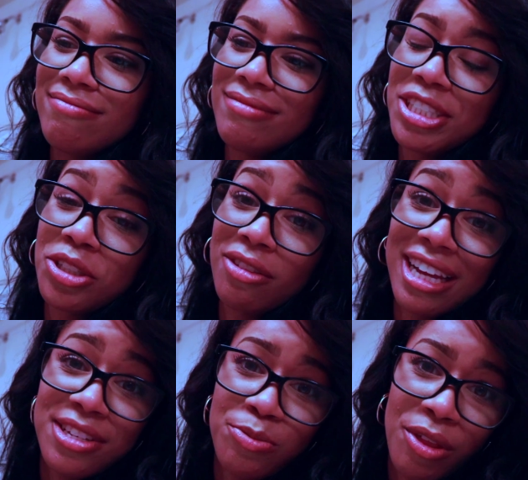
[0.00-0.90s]
deal
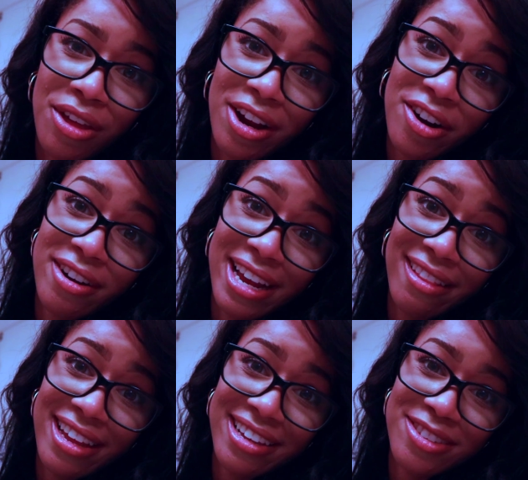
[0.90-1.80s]
less with like her
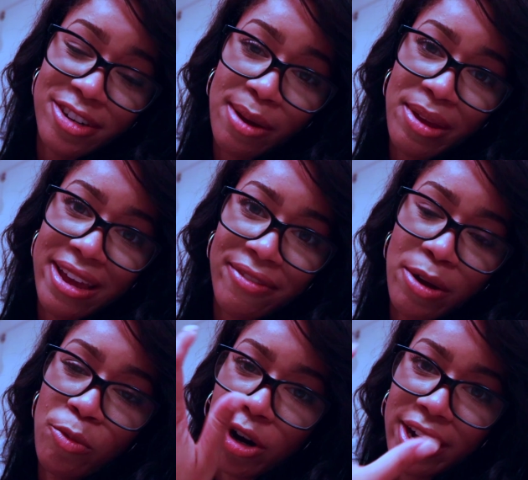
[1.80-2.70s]
yelling and screaming if
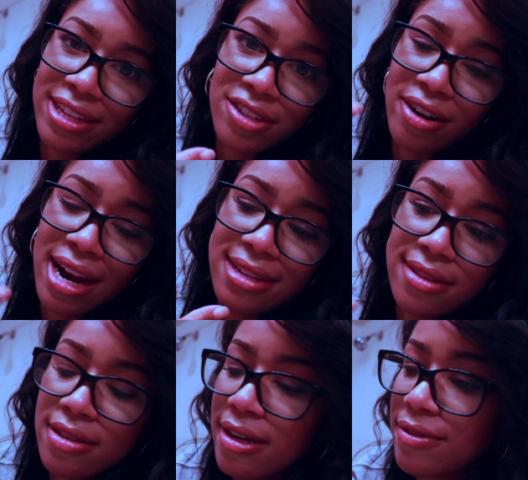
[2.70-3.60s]
like water gets in her eyes and
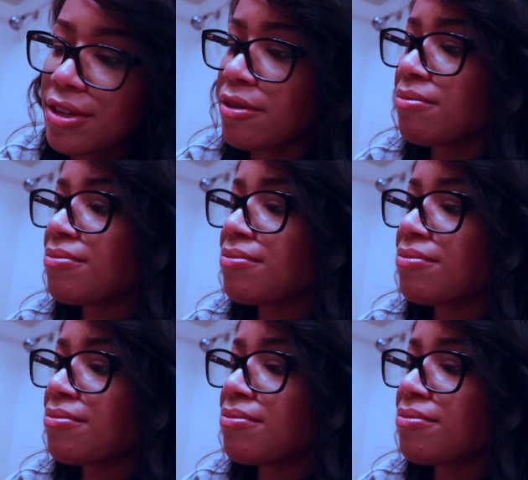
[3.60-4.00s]
stuff. So